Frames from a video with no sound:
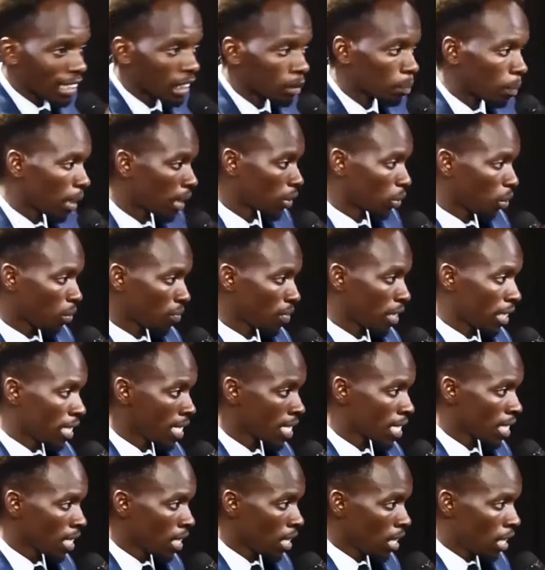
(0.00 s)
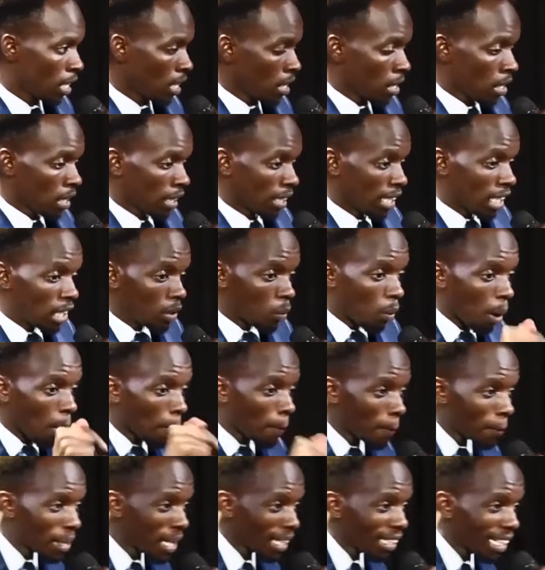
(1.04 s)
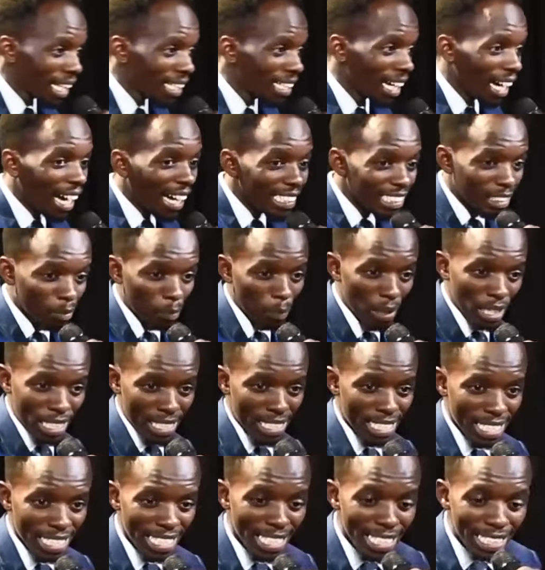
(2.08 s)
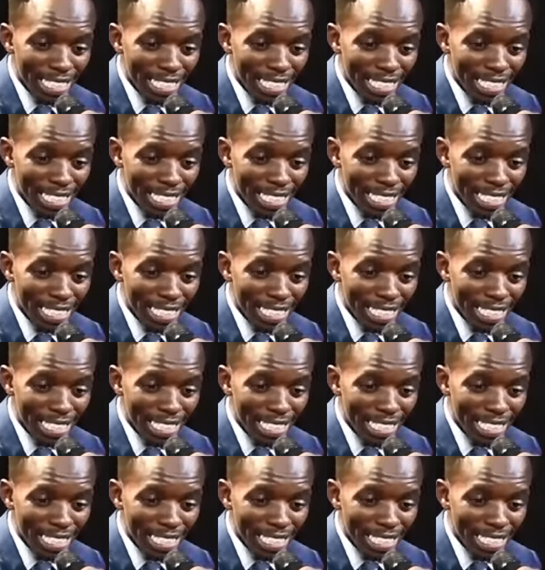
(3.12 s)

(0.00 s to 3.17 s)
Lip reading: aspect of it. Niliwaambia the other aspect